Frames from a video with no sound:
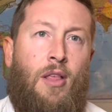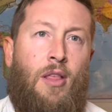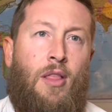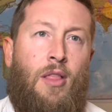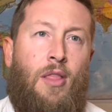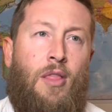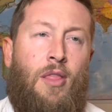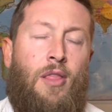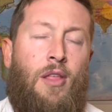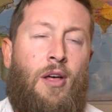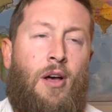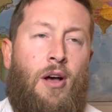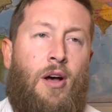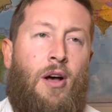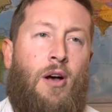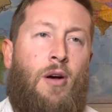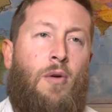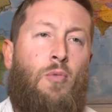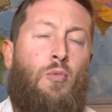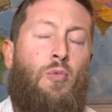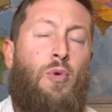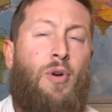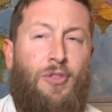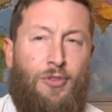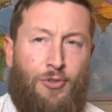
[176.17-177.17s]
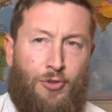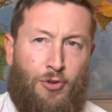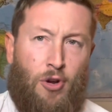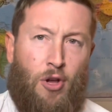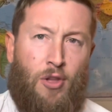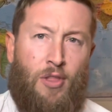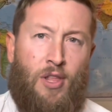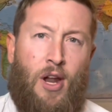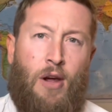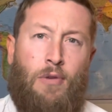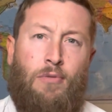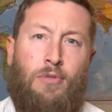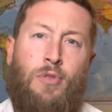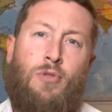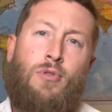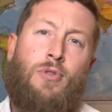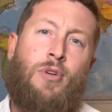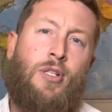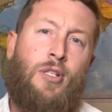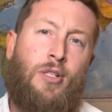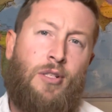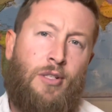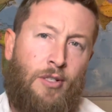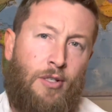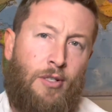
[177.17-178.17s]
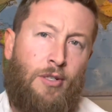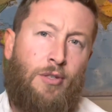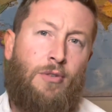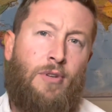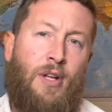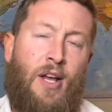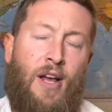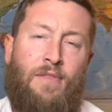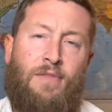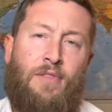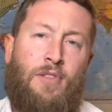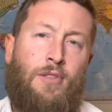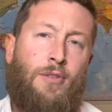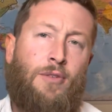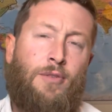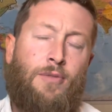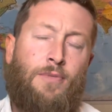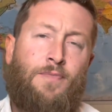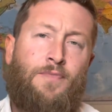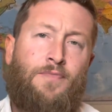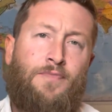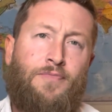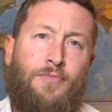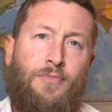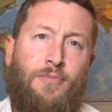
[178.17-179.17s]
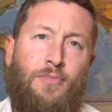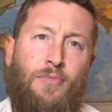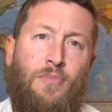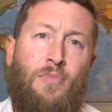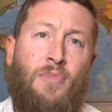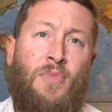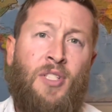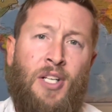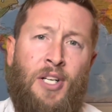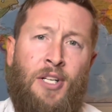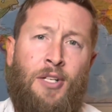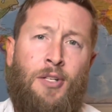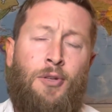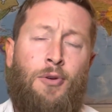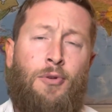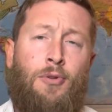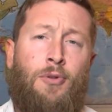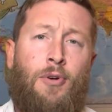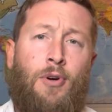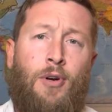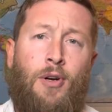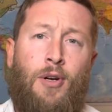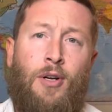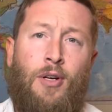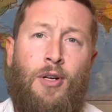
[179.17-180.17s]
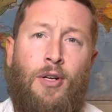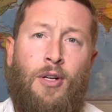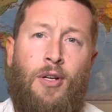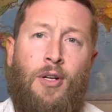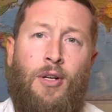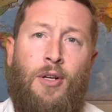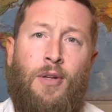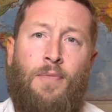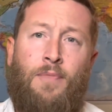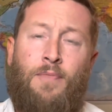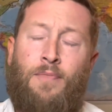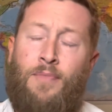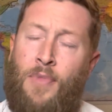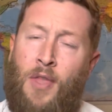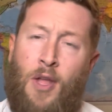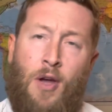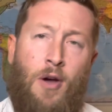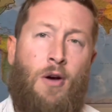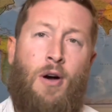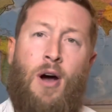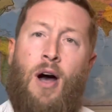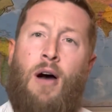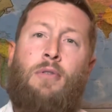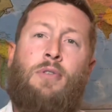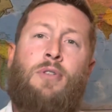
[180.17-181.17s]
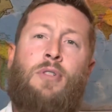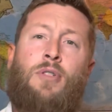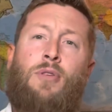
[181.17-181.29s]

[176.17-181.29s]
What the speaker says: the withdrawal that I was going to soon have to endure. No, I was